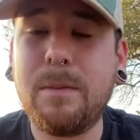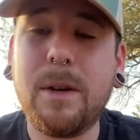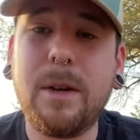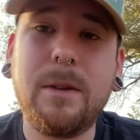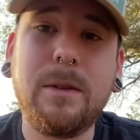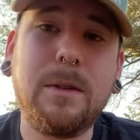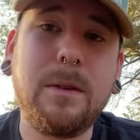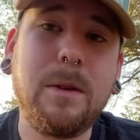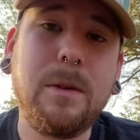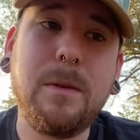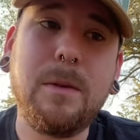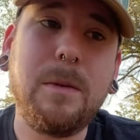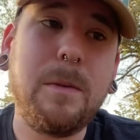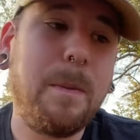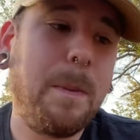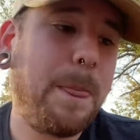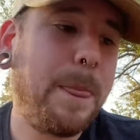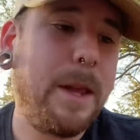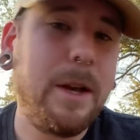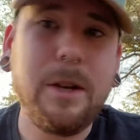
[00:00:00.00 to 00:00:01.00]
but I'll throw
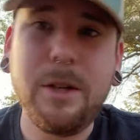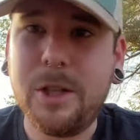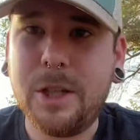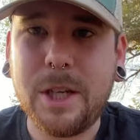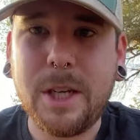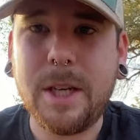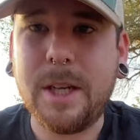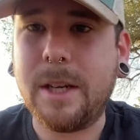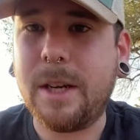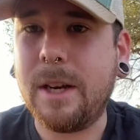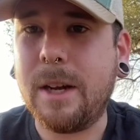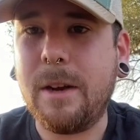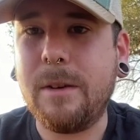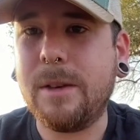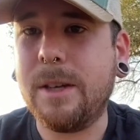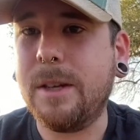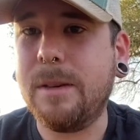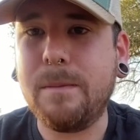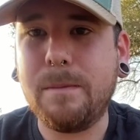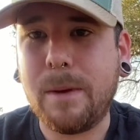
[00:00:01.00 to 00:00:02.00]
a jig and I'll
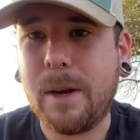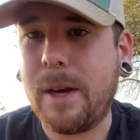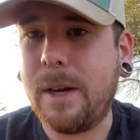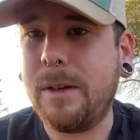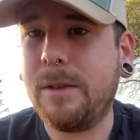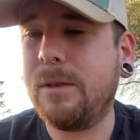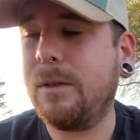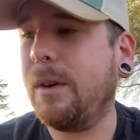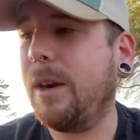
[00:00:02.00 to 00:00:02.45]
get bites.